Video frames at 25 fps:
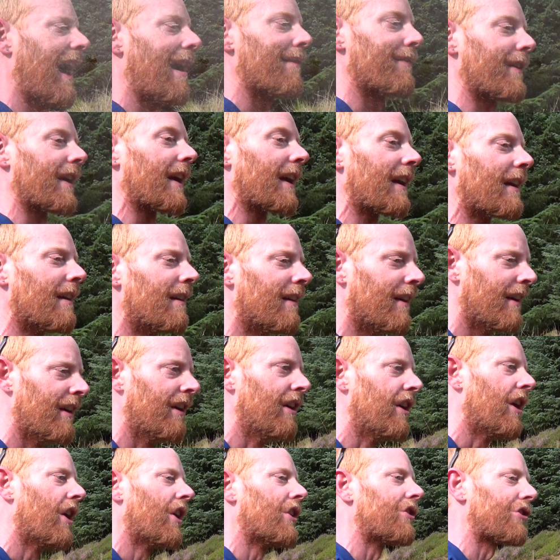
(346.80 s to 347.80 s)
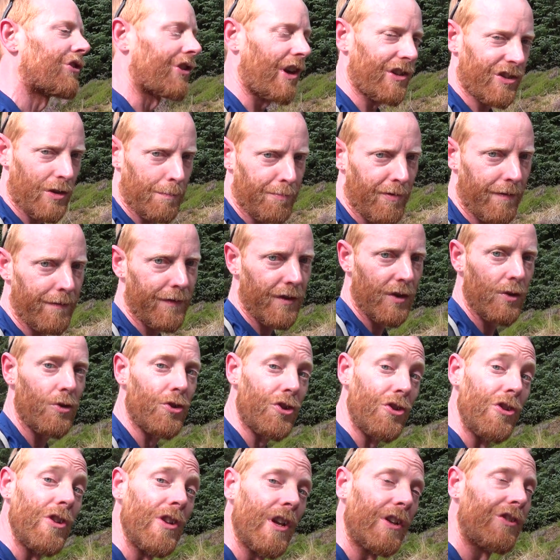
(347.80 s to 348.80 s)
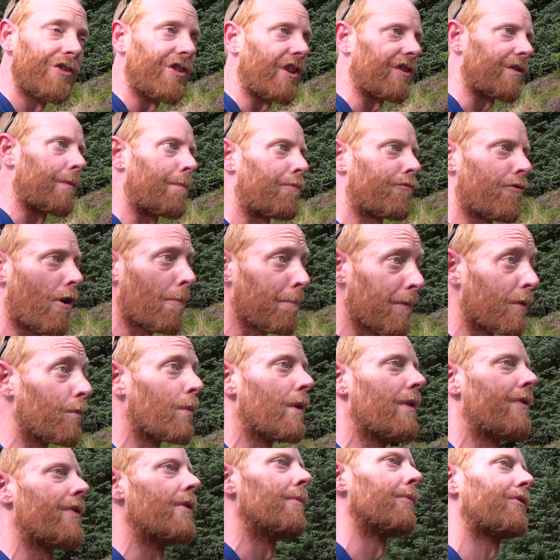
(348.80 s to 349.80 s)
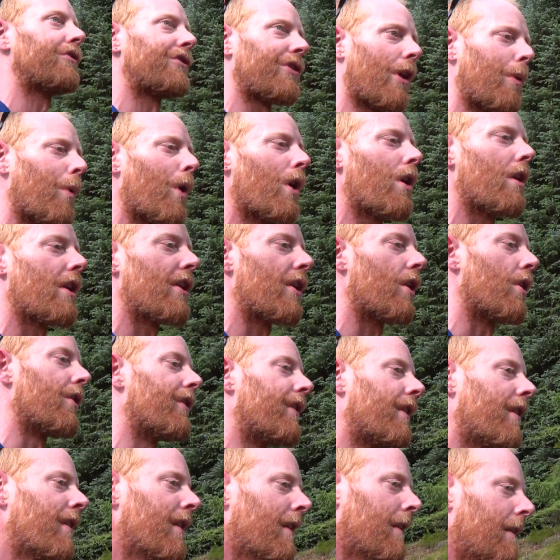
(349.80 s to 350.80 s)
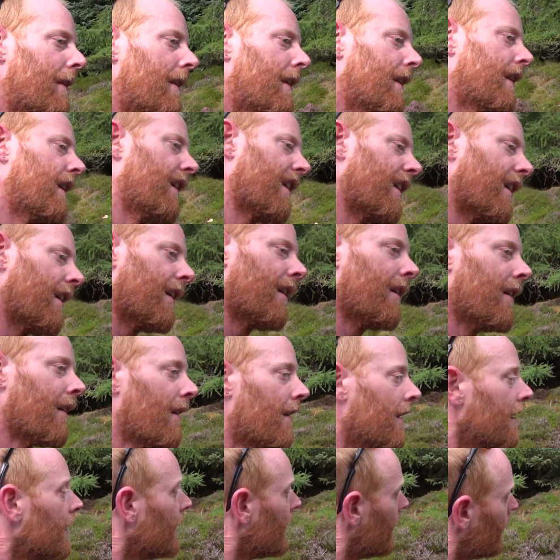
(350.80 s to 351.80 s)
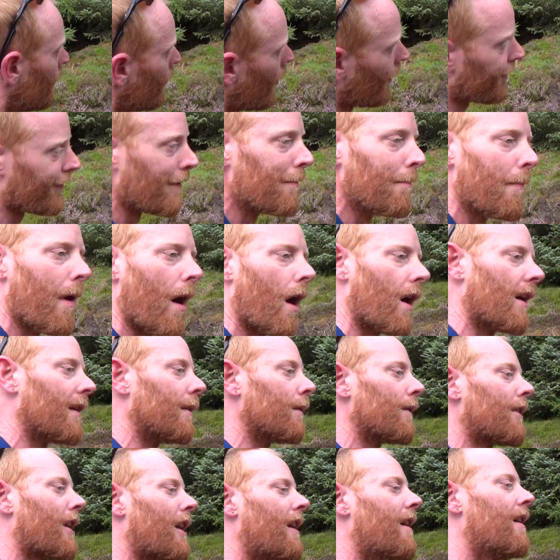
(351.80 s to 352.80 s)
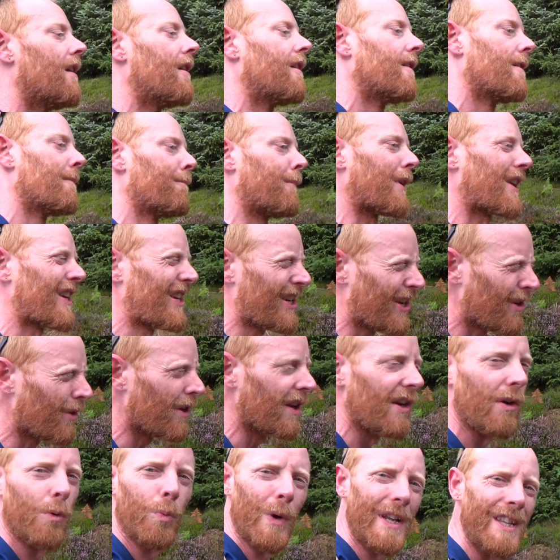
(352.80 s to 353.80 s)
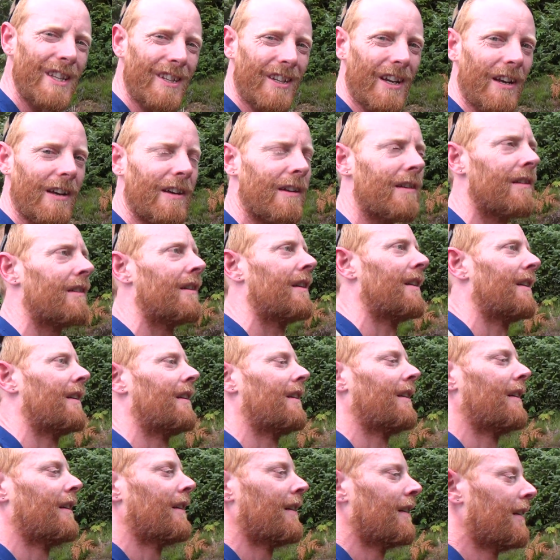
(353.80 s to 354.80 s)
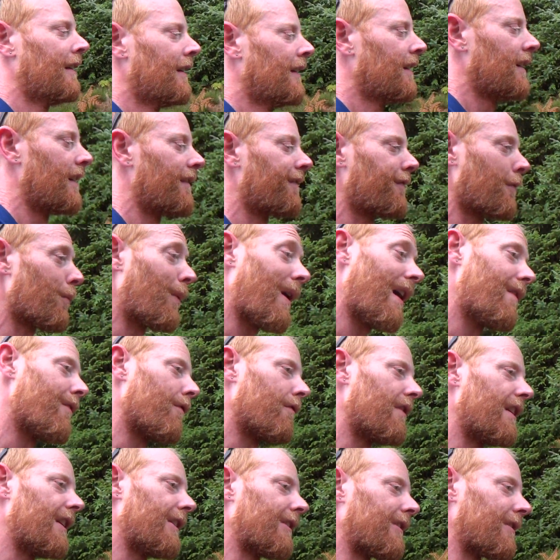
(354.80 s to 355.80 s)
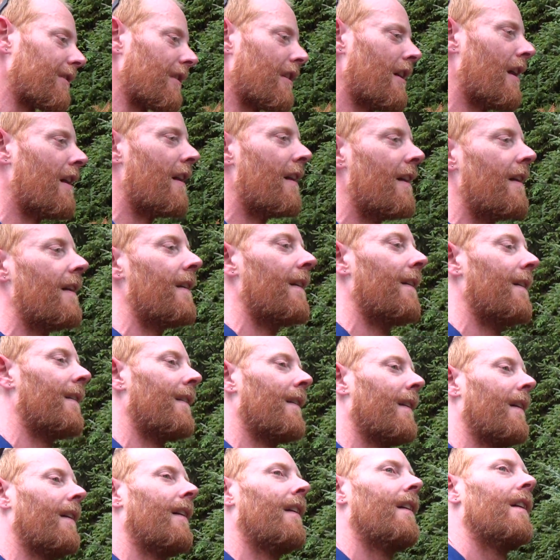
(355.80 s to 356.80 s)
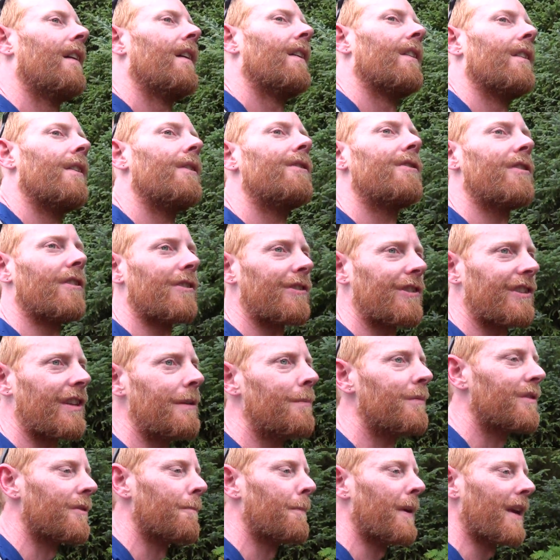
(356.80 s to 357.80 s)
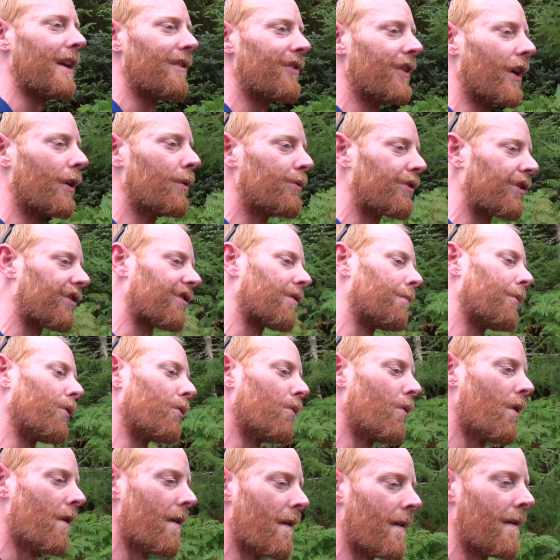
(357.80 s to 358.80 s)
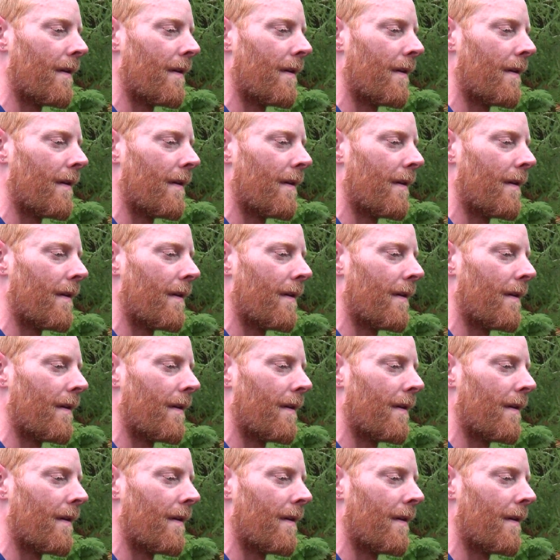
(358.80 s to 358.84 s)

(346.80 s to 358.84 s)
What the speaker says: having such a profusion and such a problem with them so early on. It was a mild, peculiar winter, and for whatever reason, it does seem to be a noticeable